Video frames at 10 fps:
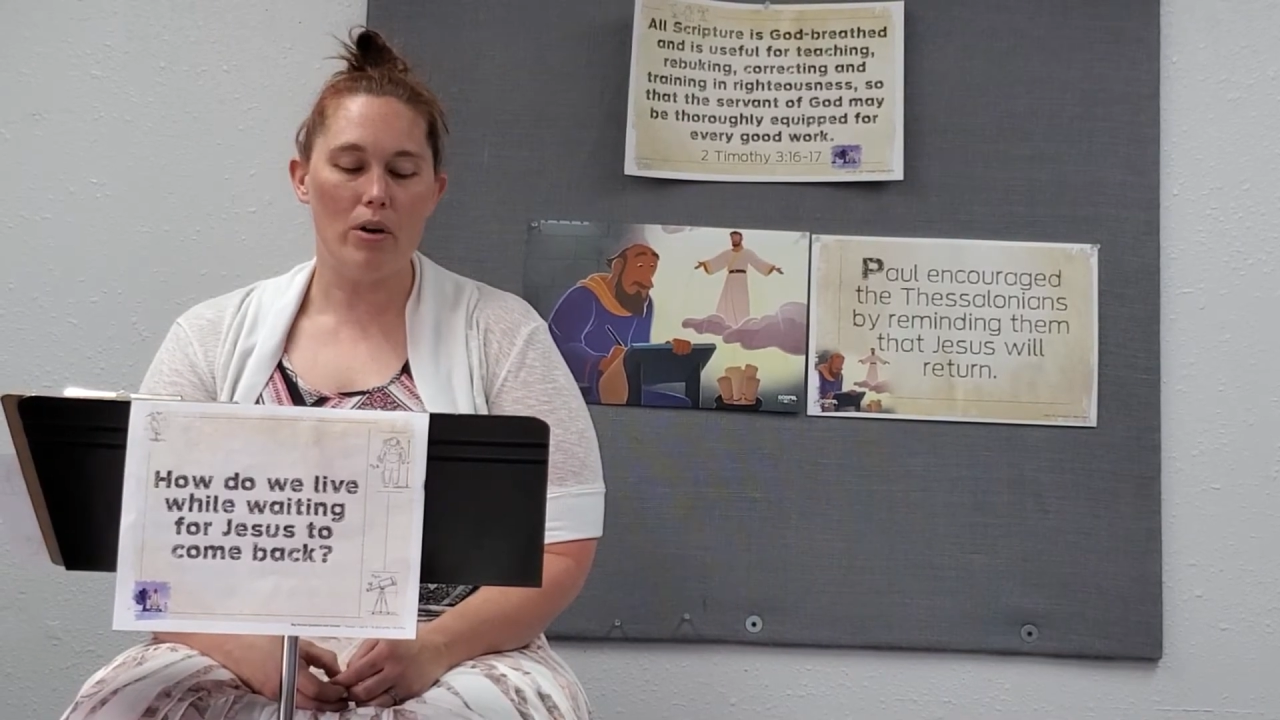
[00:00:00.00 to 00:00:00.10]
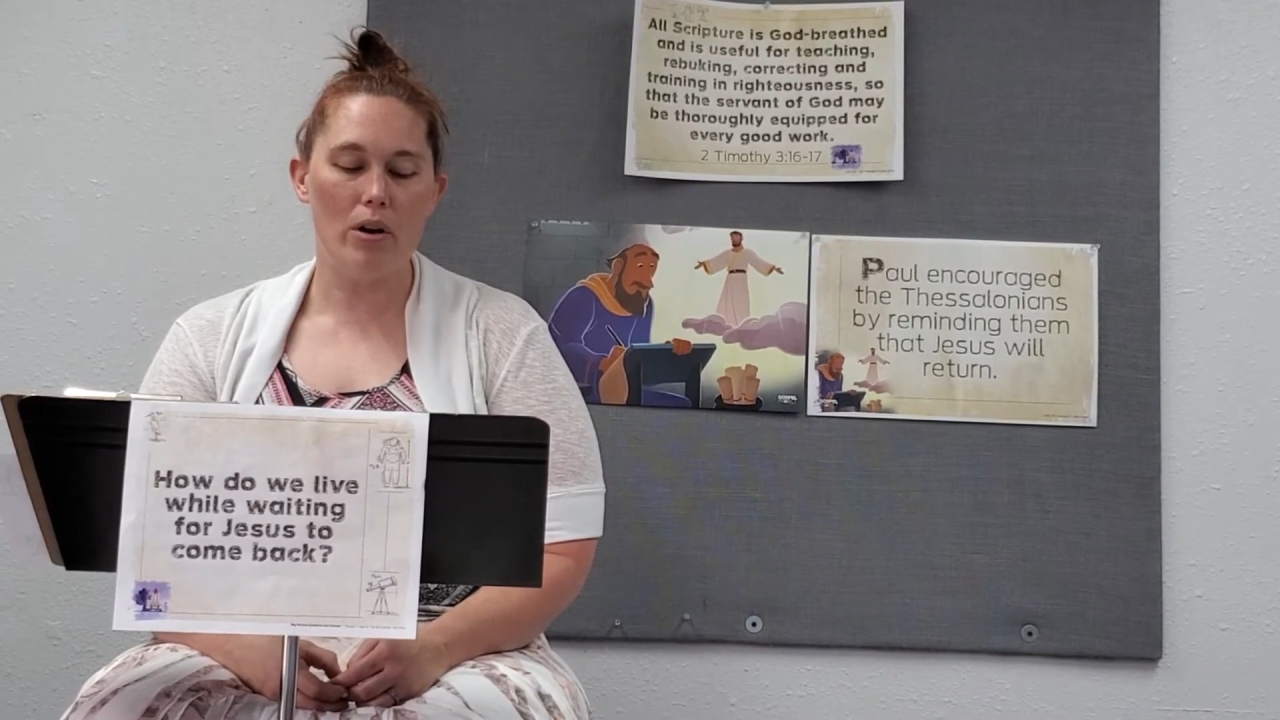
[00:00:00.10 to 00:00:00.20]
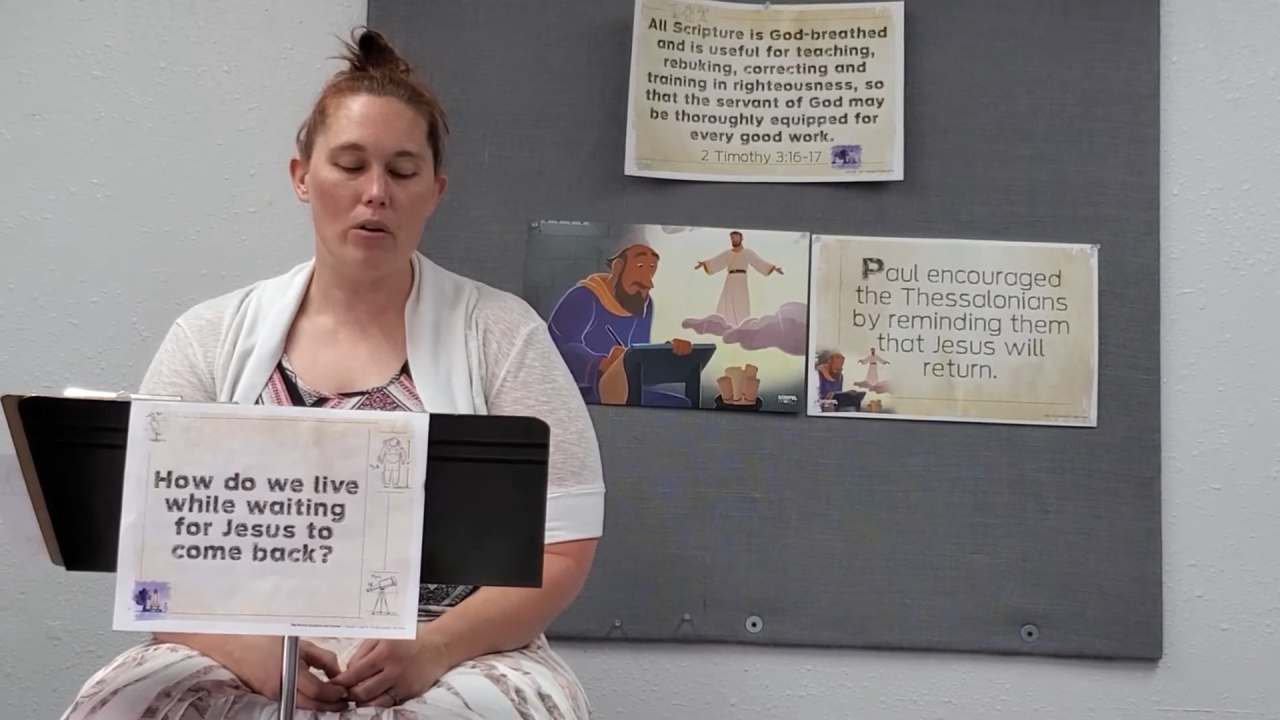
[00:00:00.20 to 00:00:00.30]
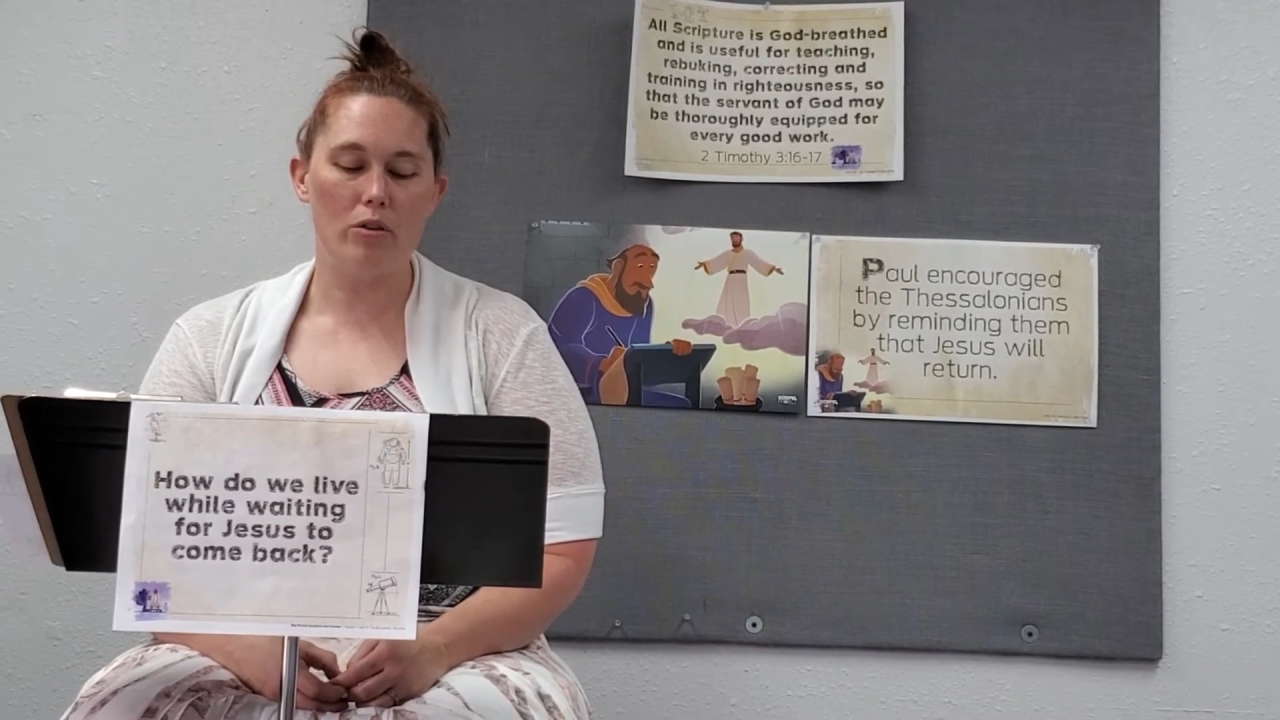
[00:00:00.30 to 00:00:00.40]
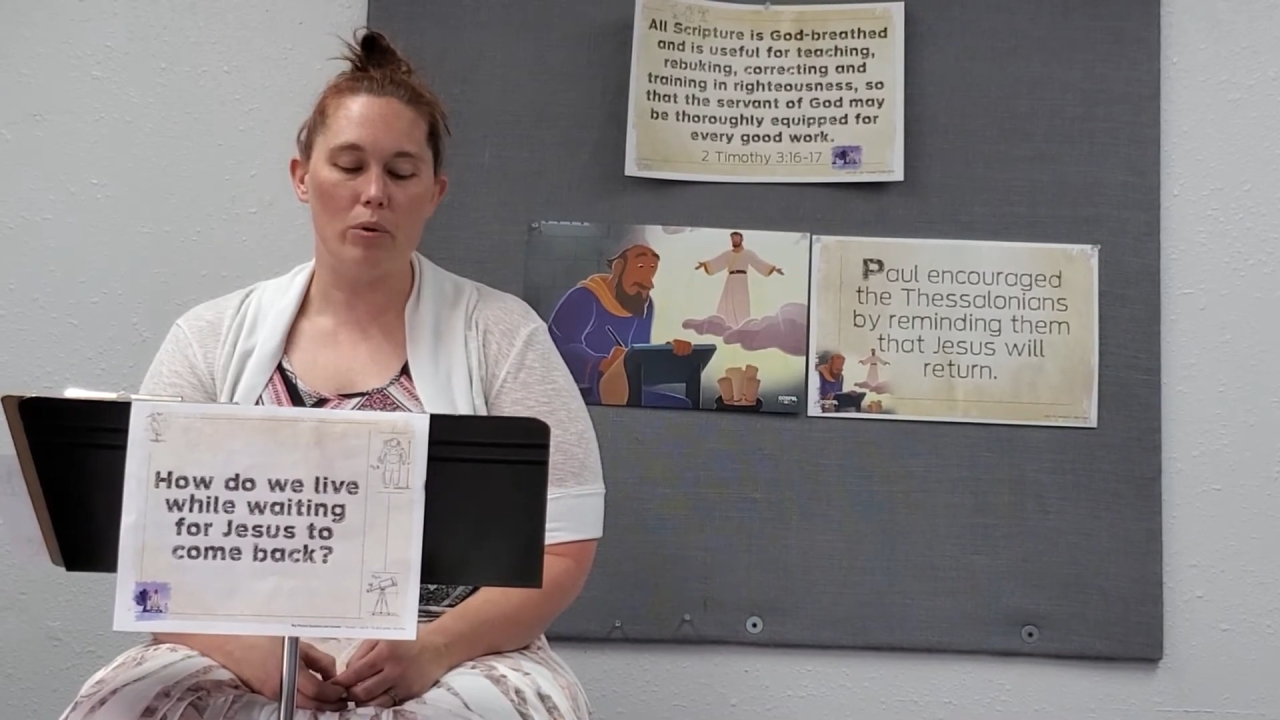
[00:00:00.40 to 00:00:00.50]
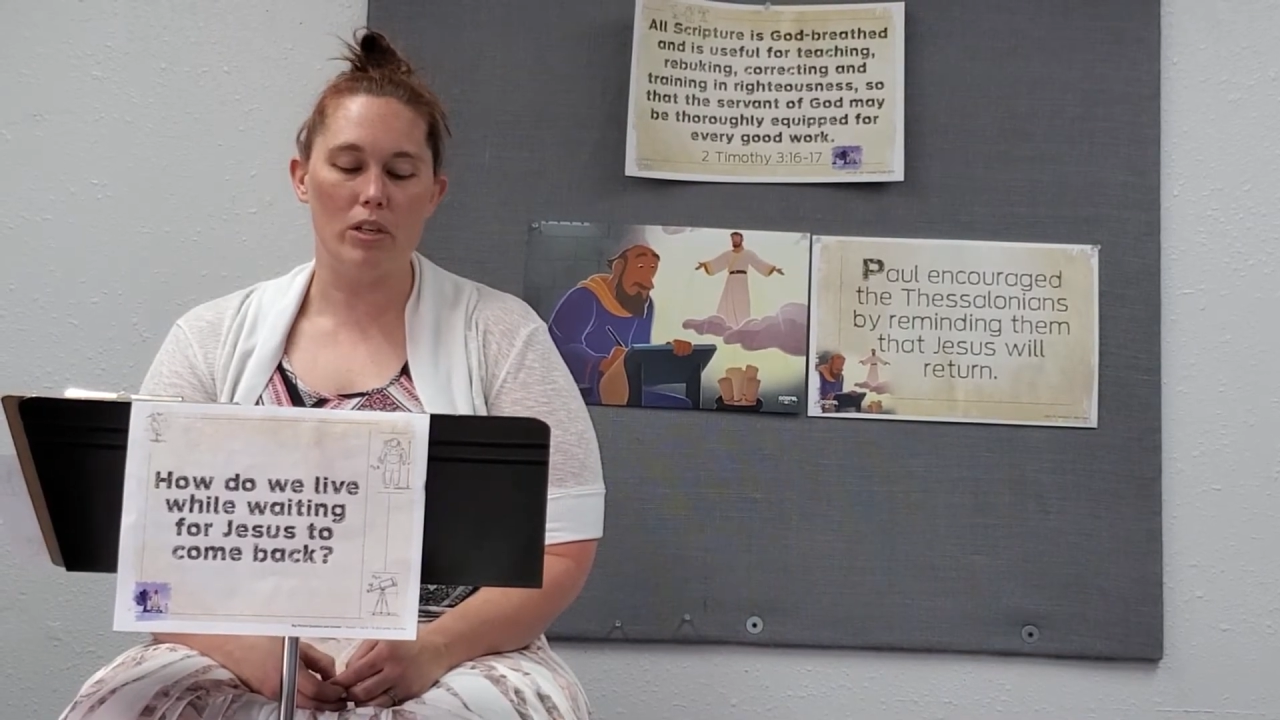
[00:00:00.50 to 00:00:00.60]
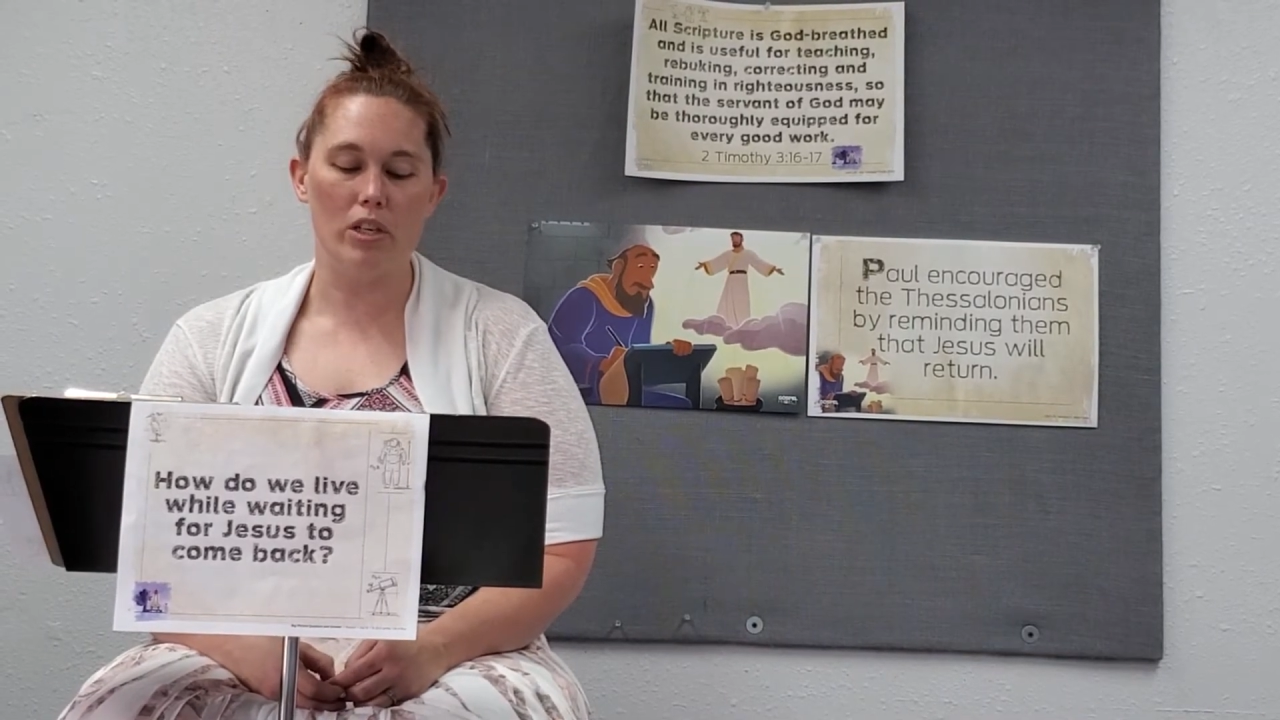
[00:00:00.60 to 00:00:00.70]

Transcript: knows when